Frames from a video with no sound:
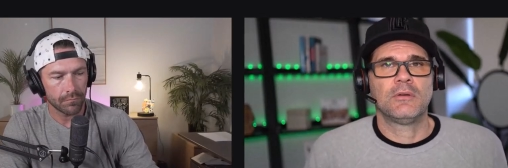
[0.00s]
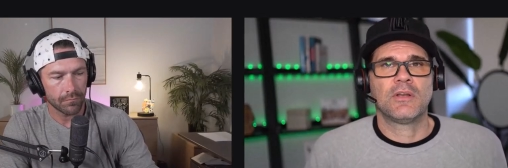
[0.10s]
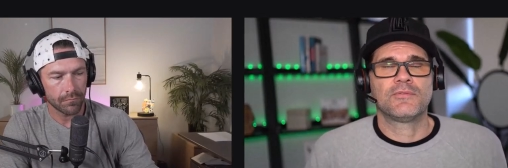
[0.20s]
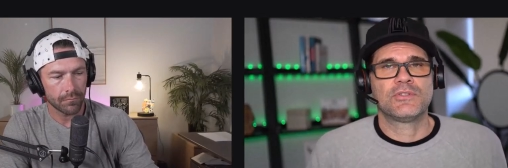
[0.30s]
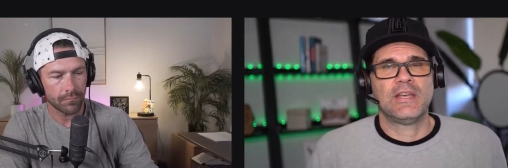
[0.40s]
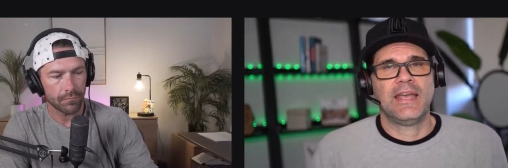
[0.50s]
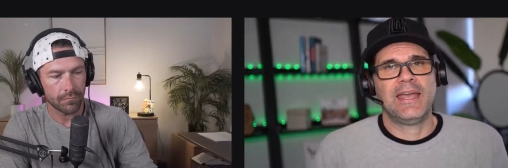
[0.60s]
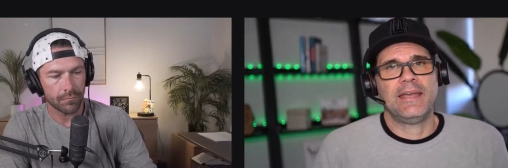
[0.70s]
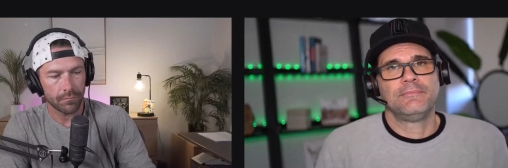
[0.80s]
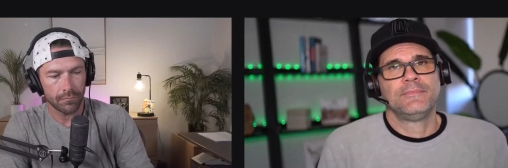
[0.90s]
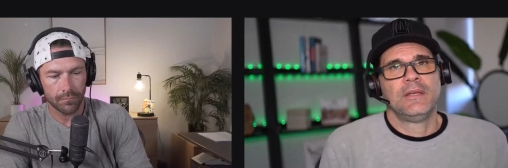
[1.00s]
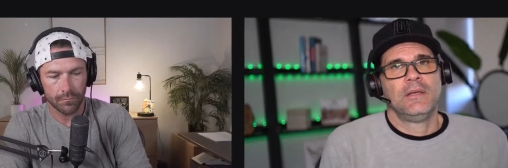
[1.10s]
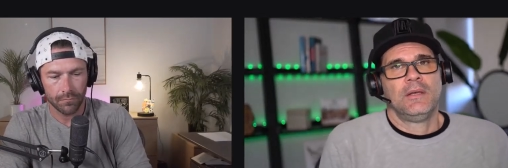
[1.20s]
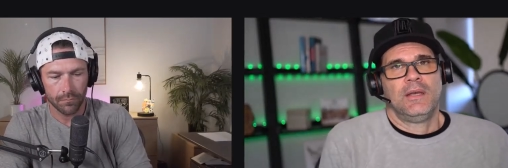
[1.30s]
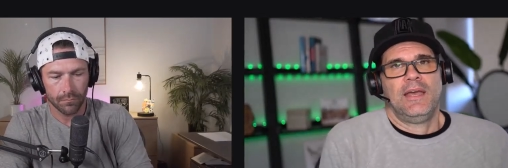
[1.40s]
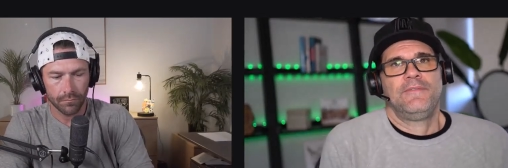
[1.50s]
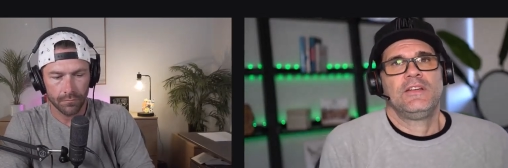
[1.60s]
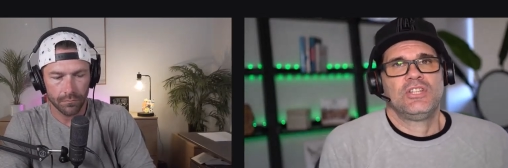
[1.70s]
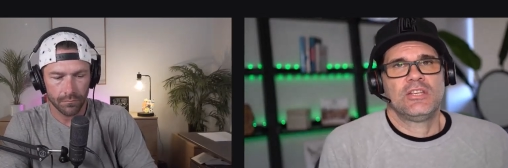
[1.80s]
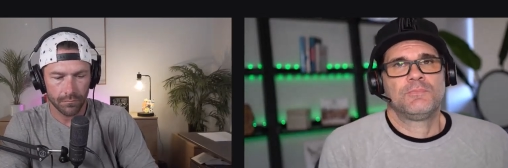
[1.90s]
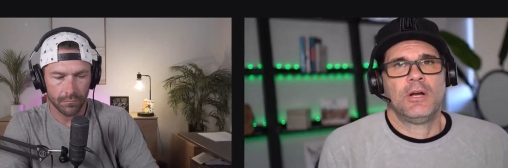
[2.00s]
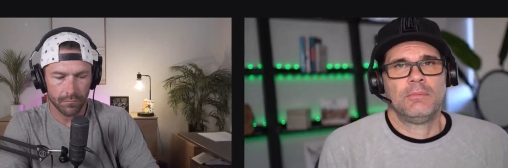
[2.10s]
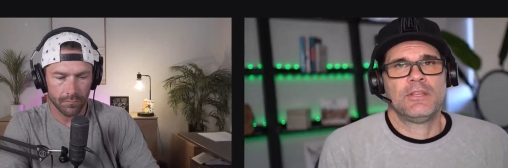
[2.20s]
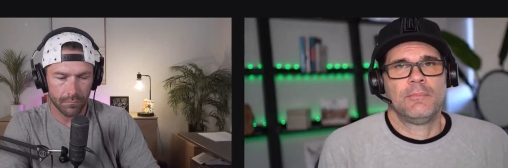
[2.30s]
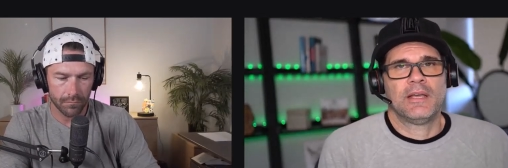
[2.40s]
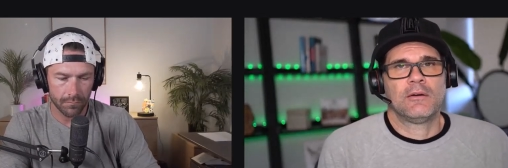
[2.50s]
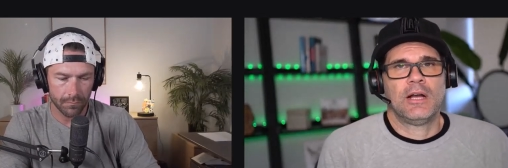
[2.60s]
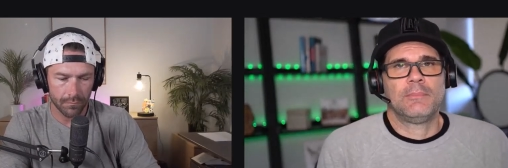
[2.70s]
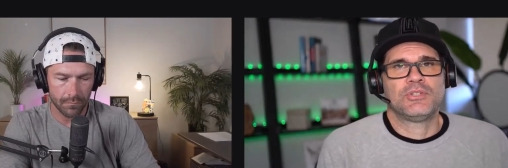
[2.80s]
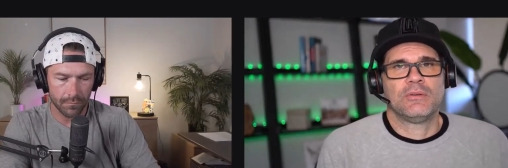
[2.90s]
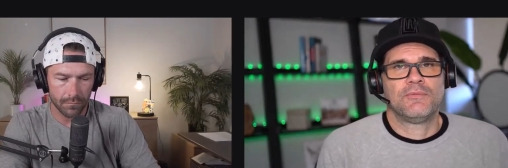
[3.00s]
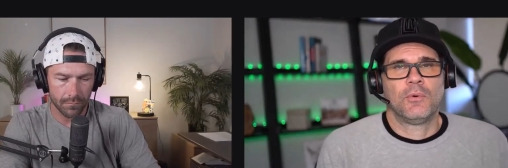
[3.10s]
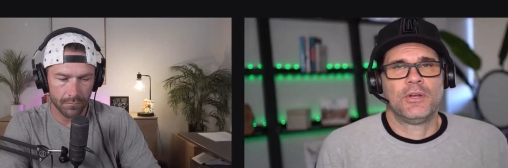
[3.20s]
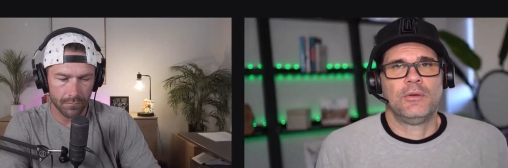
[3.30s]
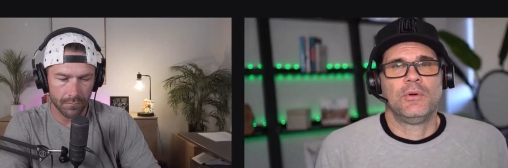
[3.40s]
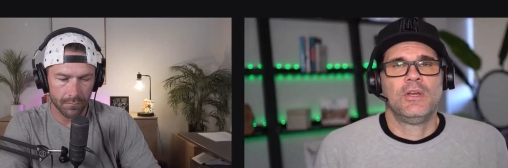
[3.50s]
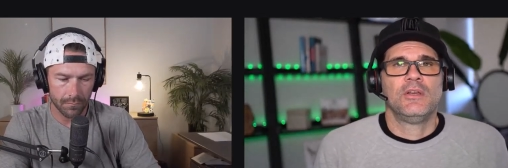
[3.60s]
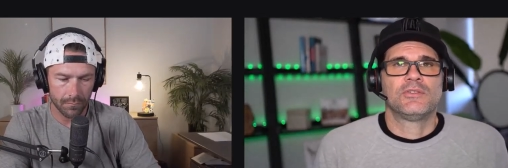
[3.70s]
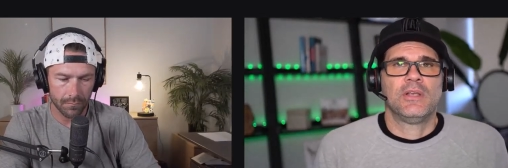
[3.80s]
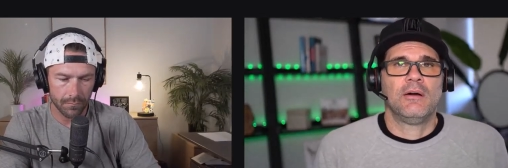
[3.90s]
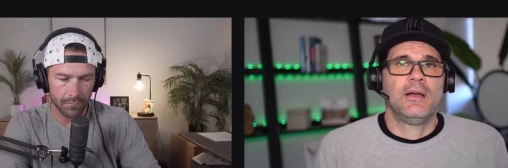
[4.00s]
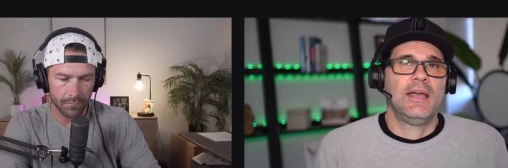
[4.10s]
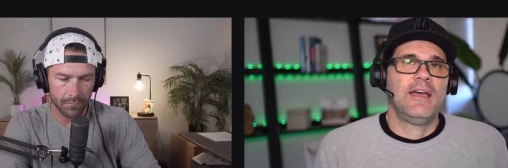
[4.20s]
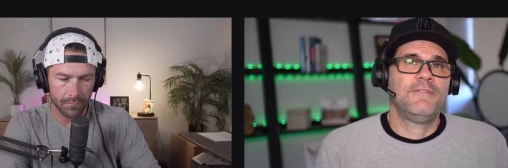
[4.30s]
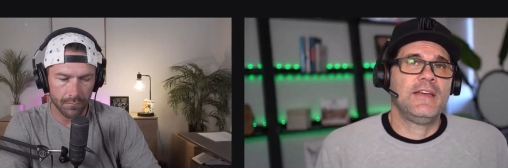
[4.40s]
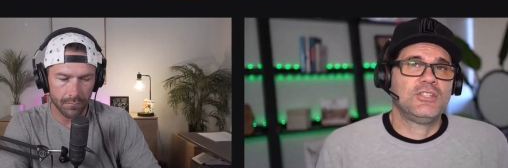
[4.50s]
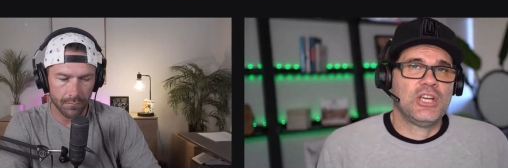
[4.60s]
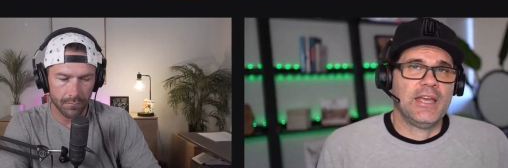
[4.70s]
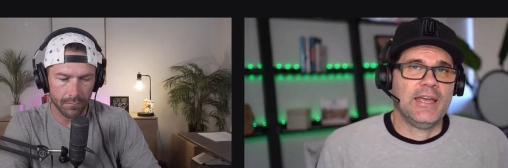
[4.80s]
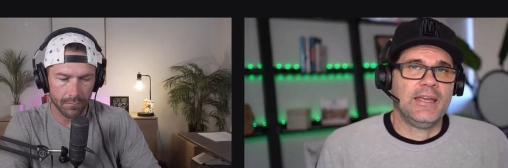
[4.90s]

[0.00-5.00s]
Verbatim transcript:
Speaker 1: officer say hey FHA is probably the better option for you. So now FHA